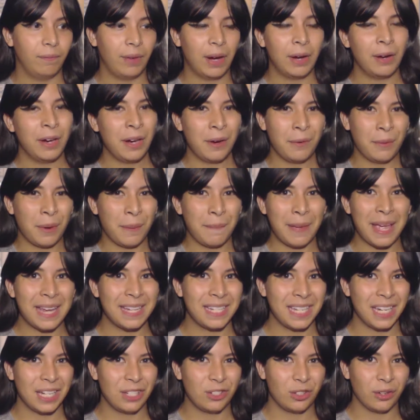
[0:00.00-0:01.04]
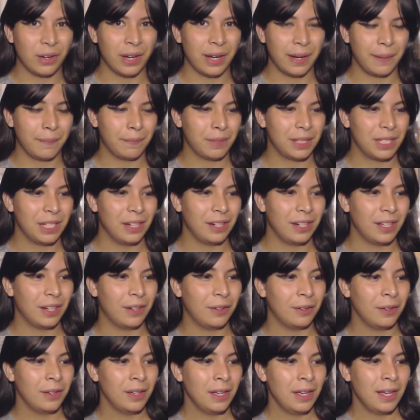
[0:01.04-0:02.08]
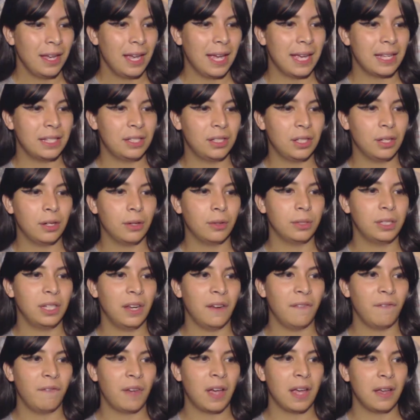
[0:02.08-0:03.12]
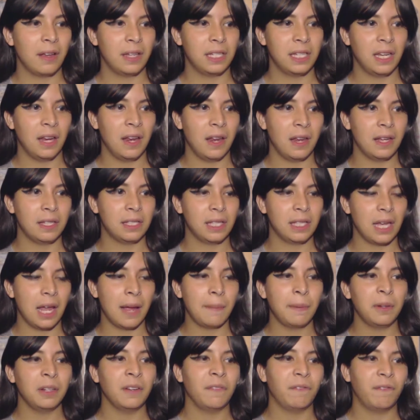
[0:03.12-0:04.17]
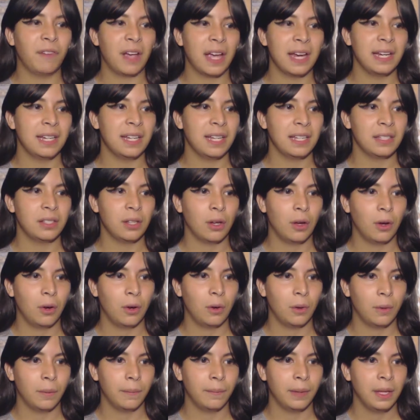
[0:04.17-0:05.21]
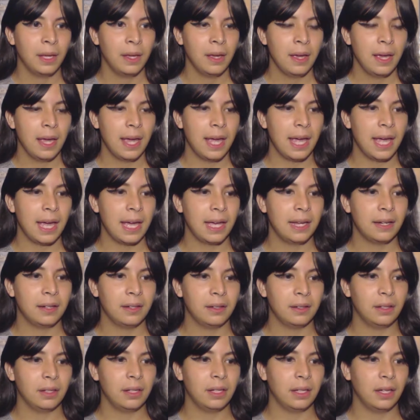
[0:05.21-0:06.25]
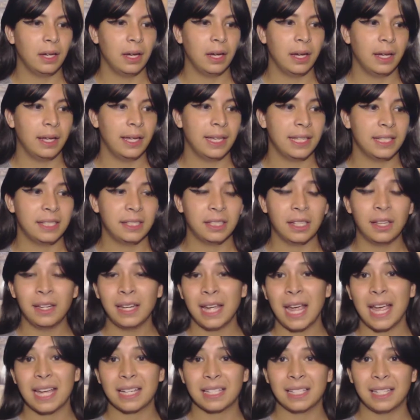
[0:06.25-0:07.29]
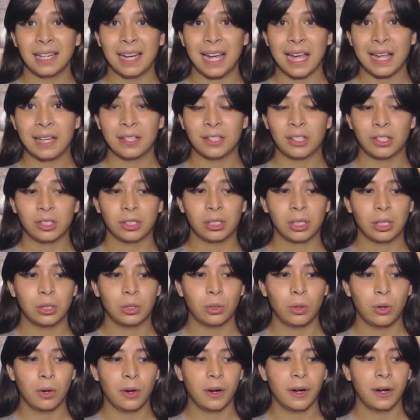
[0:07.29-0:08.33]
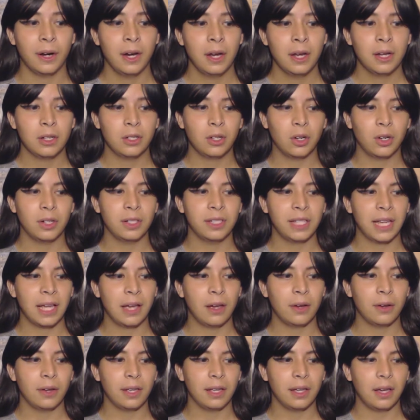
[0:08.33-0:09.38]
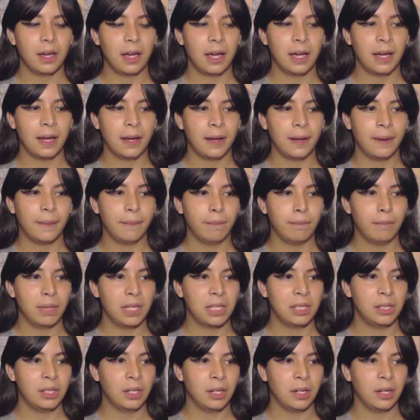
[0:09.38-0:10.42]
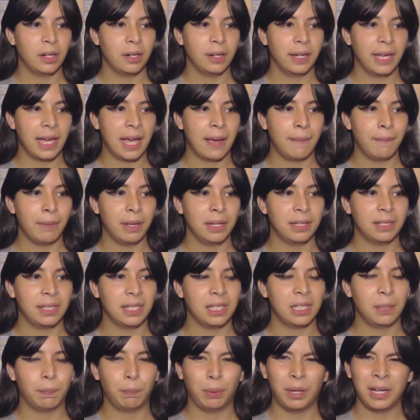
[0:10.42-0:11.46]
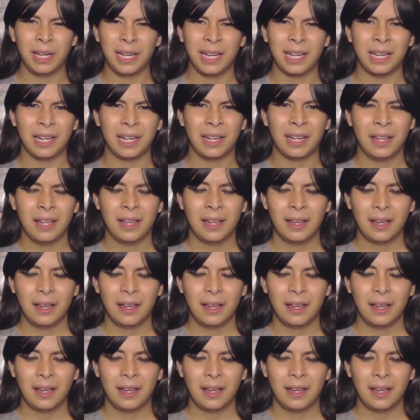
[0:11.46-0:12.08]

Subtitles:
very romantic dreams, And so she's able to find his home, and his son actually answers the door. Turns out Mr. Gambit is pretty